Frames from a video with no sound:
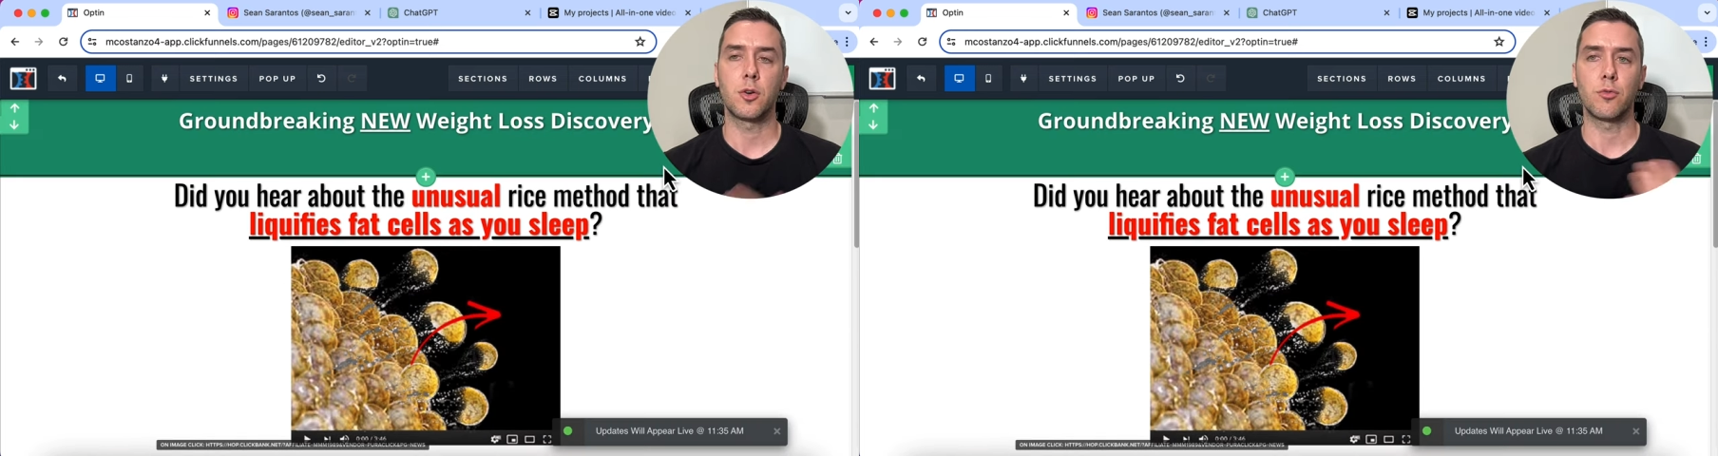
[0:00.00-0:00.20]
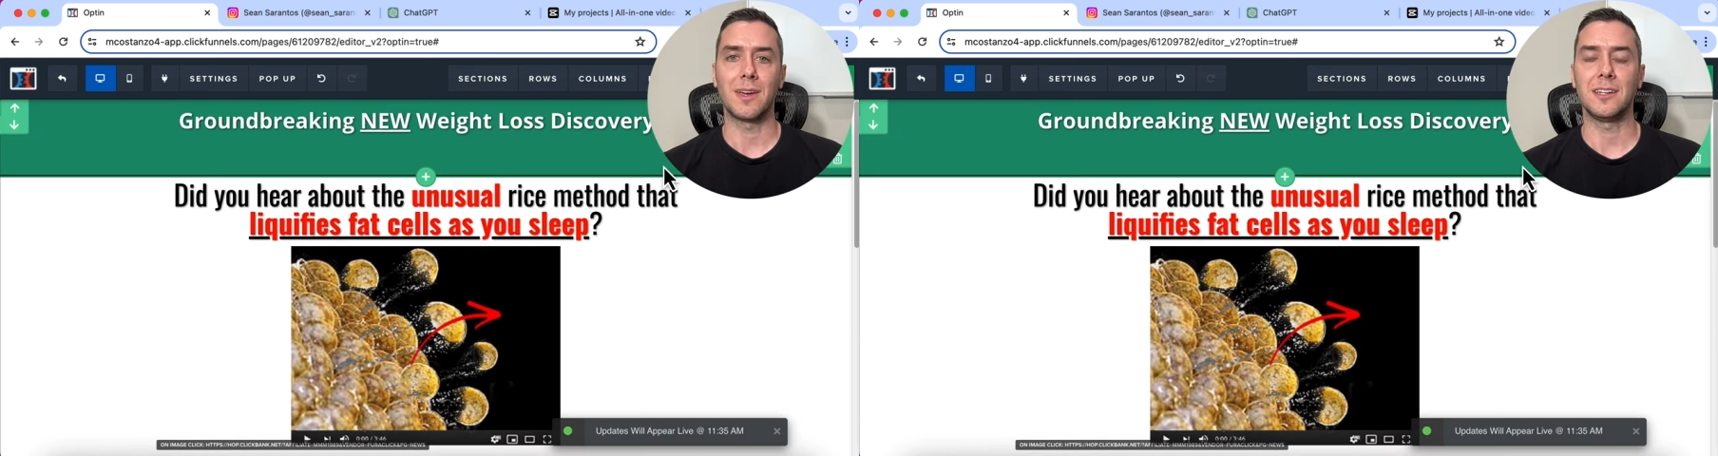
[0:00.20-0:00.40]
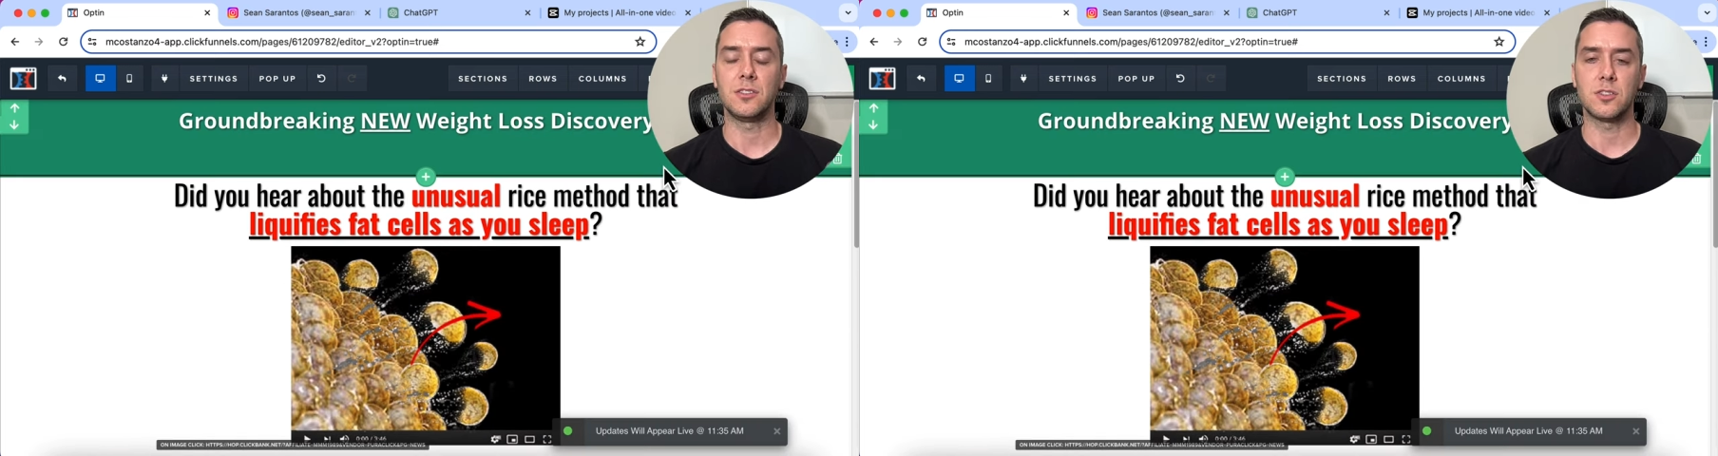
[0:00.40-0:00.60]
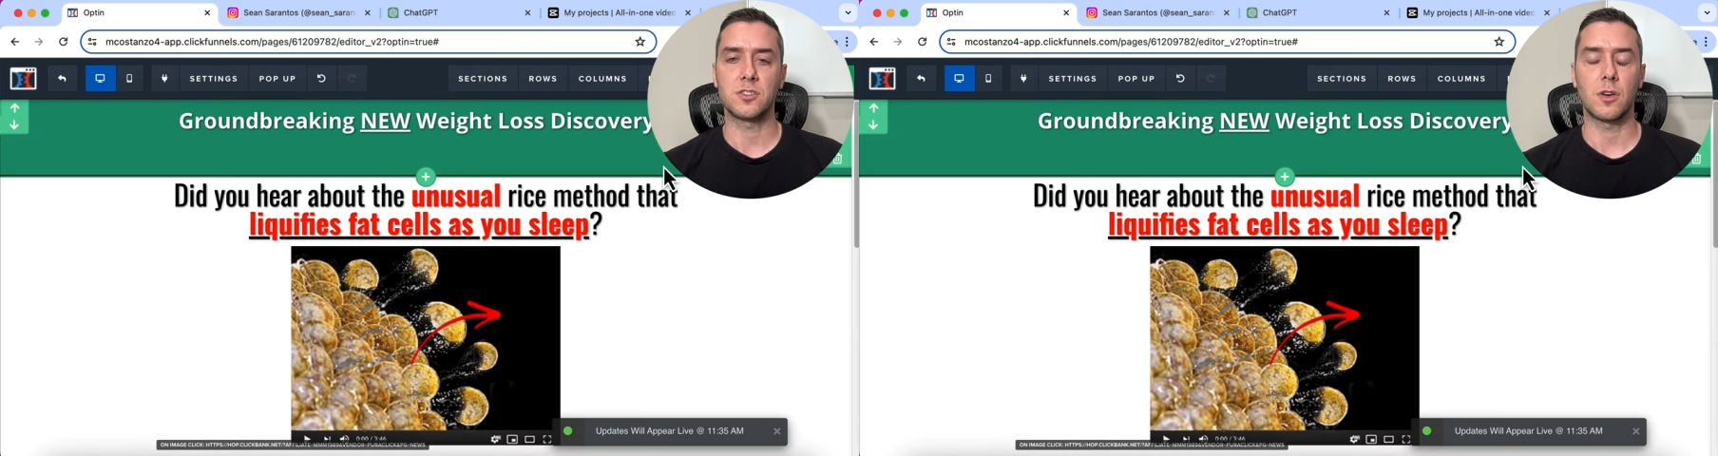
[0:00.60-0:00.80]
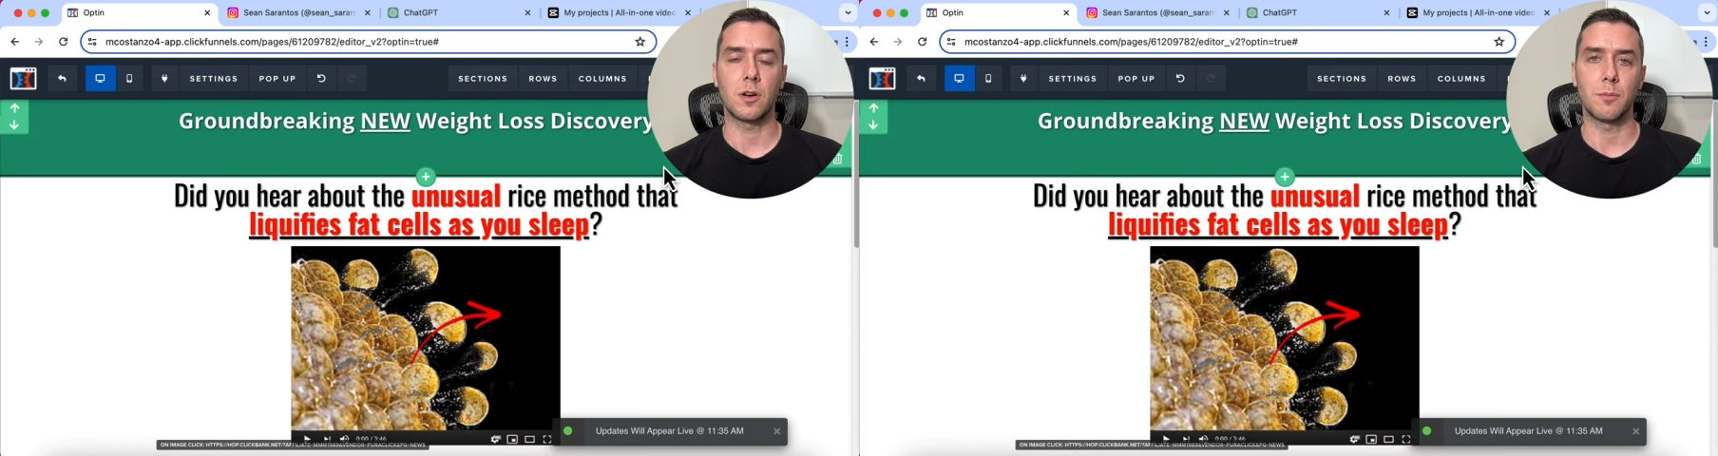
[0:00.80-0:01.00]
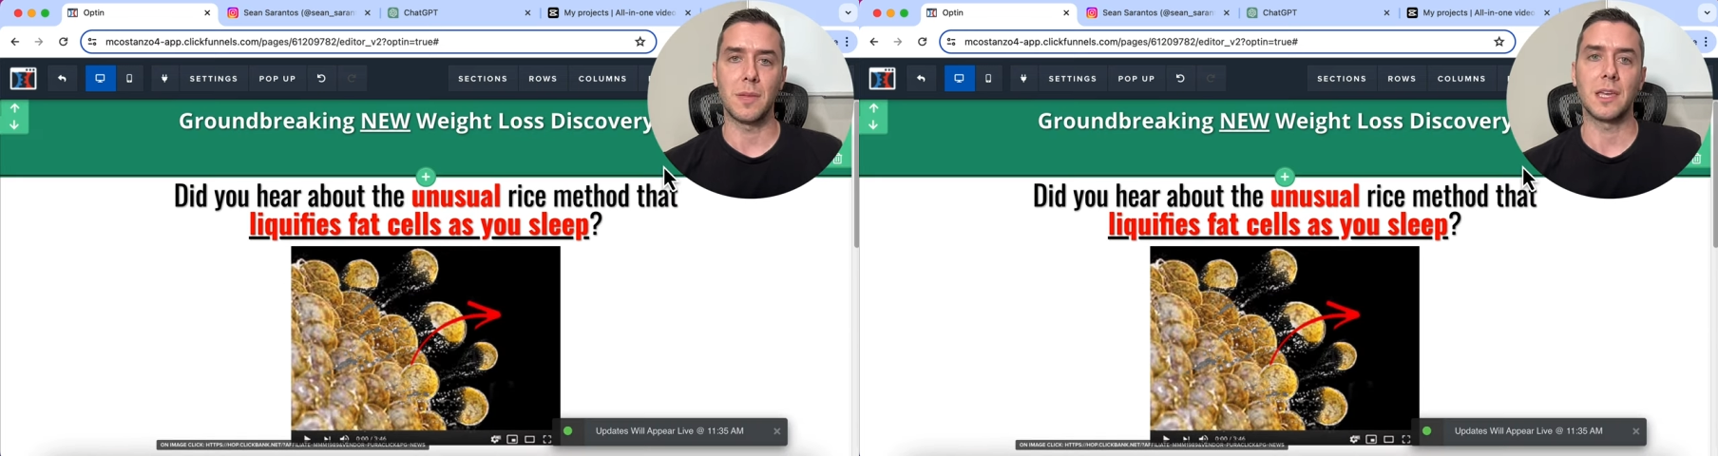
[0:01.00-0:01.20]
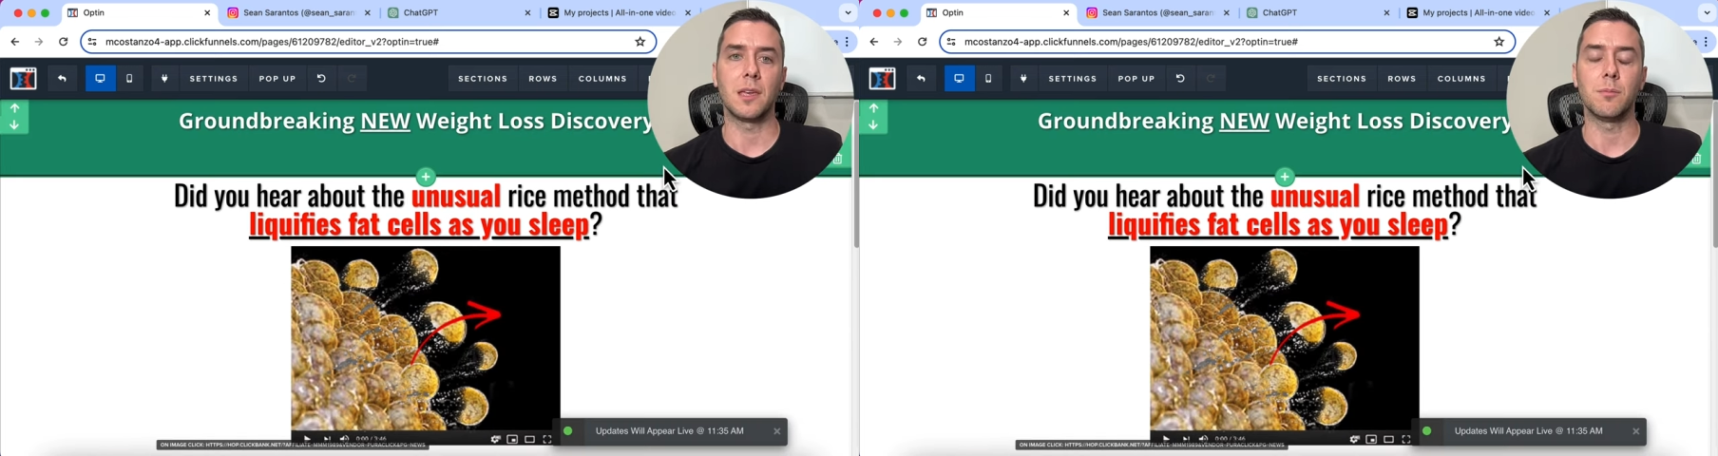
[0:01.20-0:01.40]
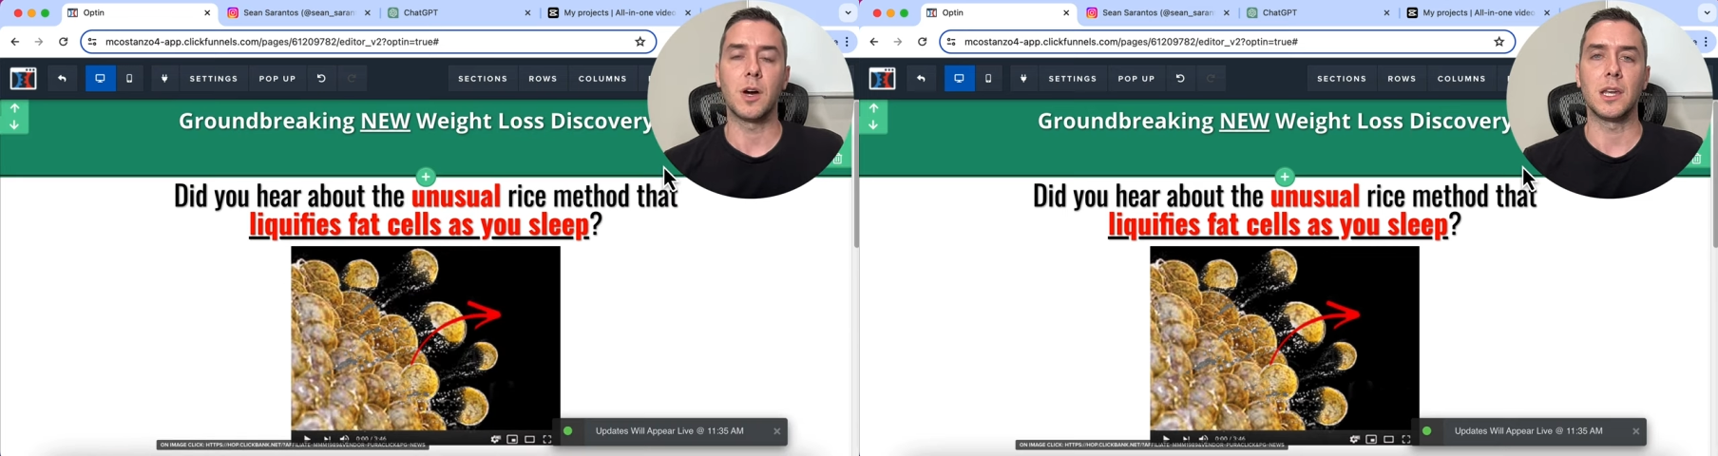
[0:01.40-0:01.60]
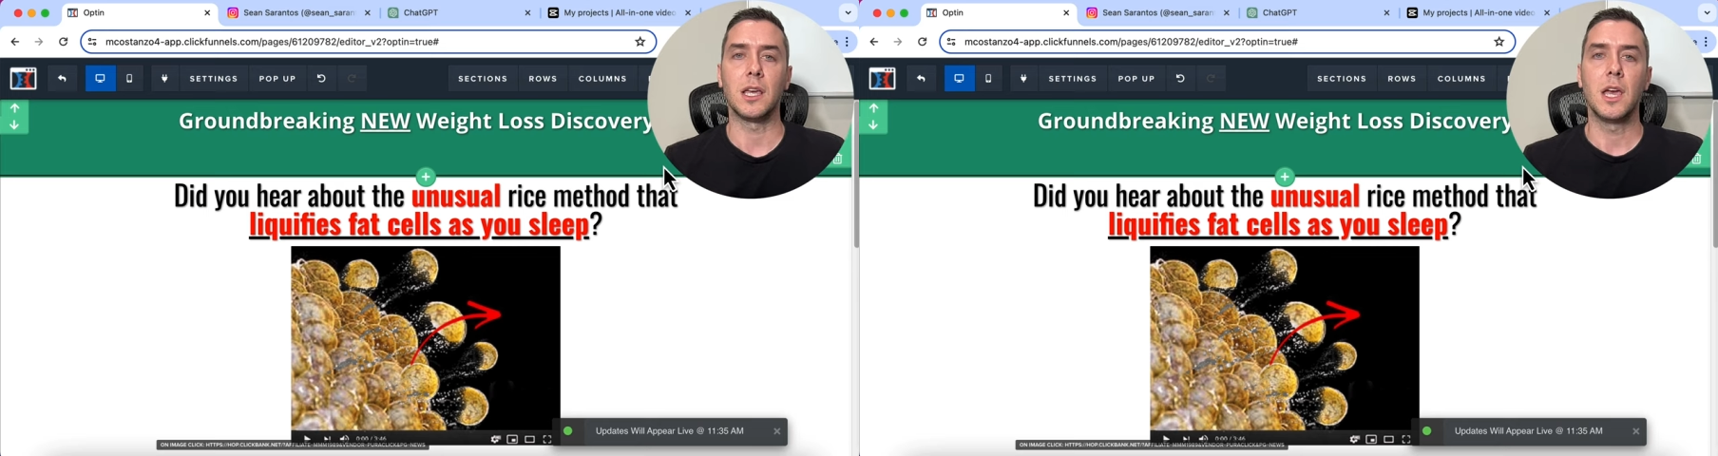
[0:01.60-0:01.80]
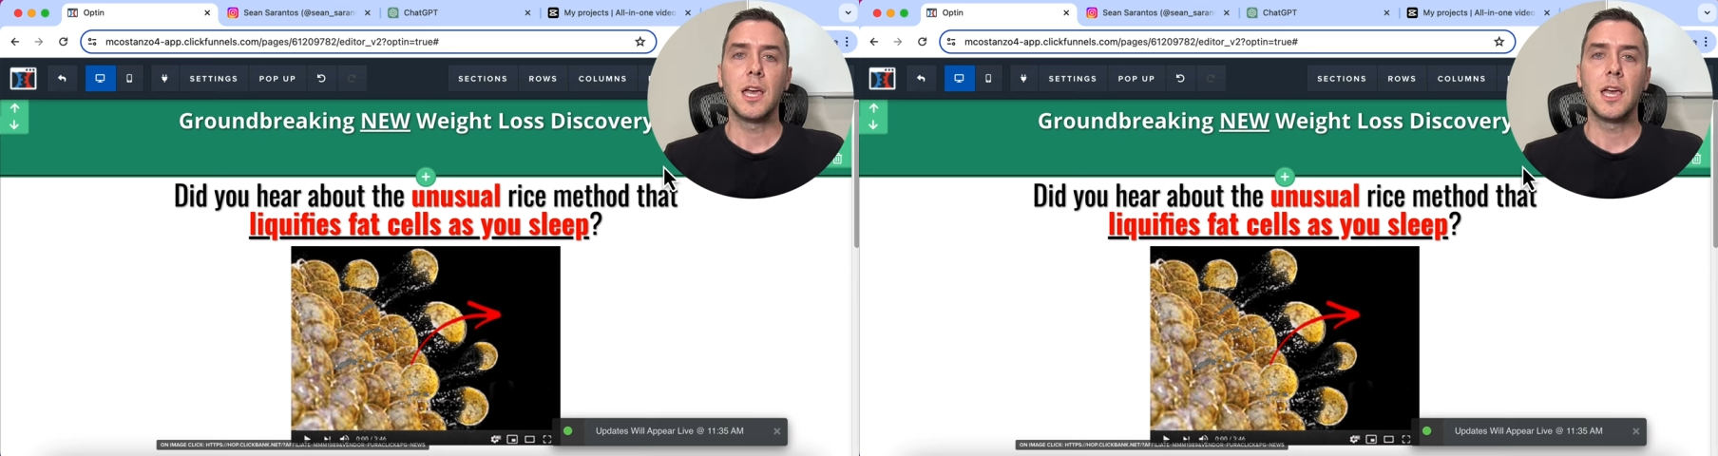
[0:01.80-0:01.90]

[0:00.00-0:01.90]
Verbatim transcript: ready to start making money.